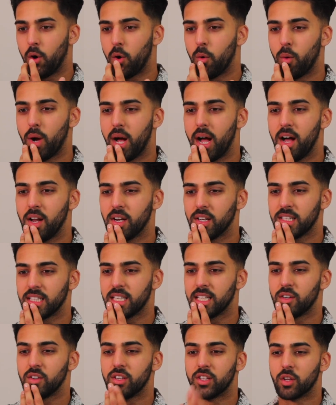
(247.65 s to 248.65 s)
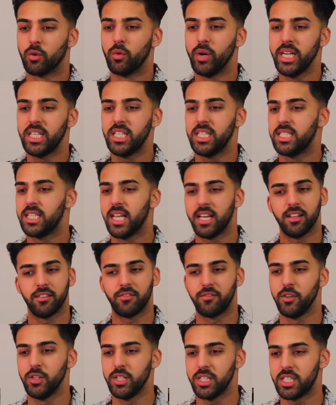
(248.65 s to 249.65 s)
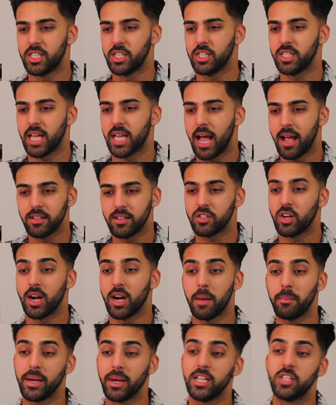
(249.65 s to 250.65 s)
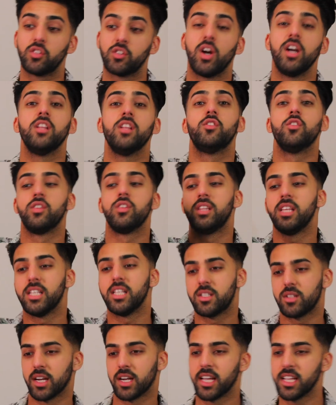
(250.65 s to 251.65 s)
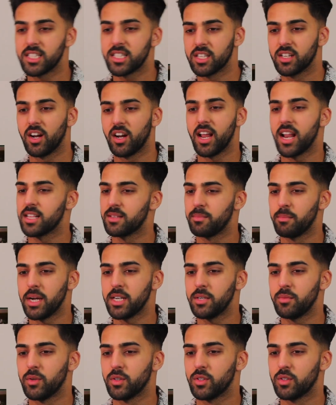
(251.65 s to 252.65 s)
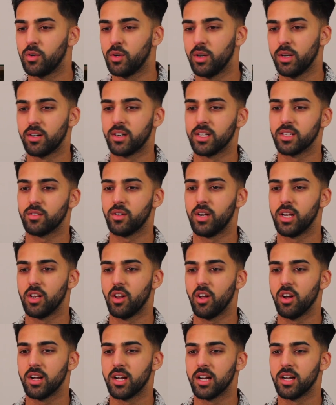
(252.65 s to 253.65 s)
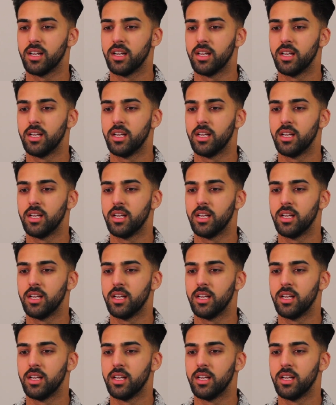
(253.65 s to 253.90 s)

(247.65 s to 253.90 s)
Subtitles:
Oh wow, look at that. The reach is there. Fousey's hand's not up and he's trying to do this against the guy that's much more taller and longer.